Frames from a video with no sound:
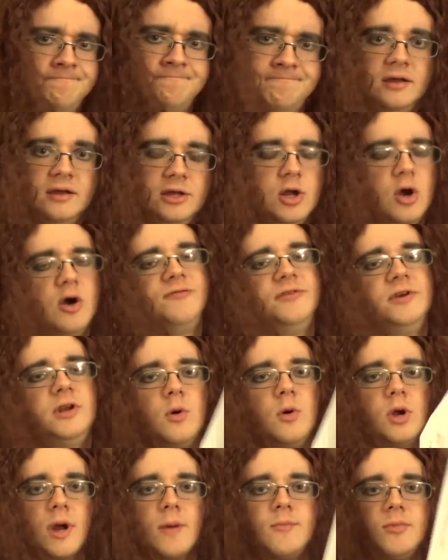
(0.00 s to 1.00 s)
You know, if you
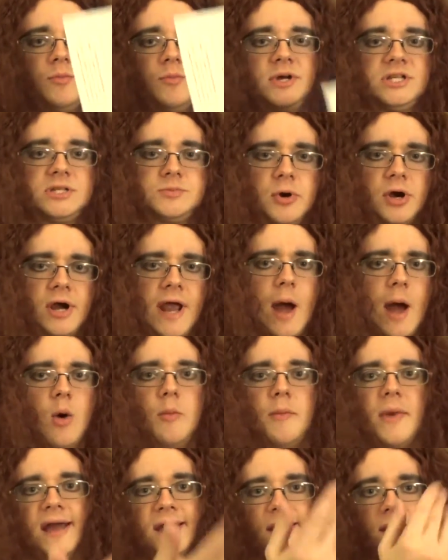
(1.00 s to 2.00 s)
don't come to Pittsburgh, how
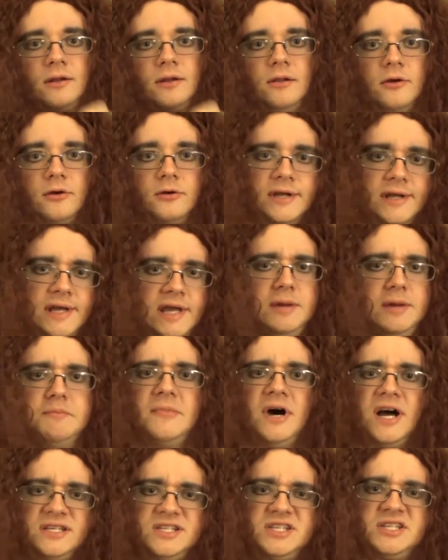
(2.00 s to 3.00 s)
am I gonna learn to keep
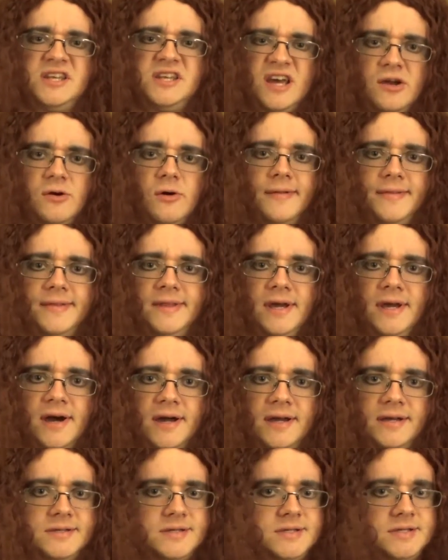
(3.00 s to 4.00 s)
my stick on the
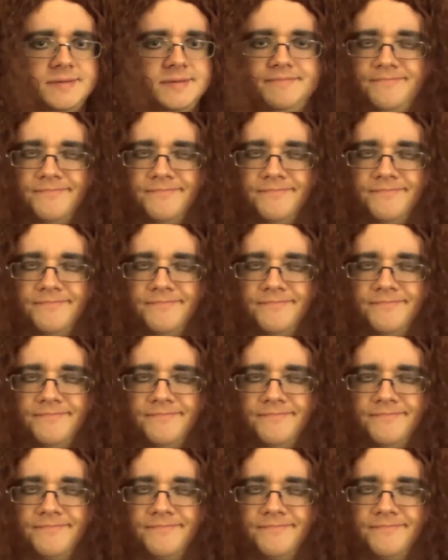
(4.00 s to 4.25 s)
ice?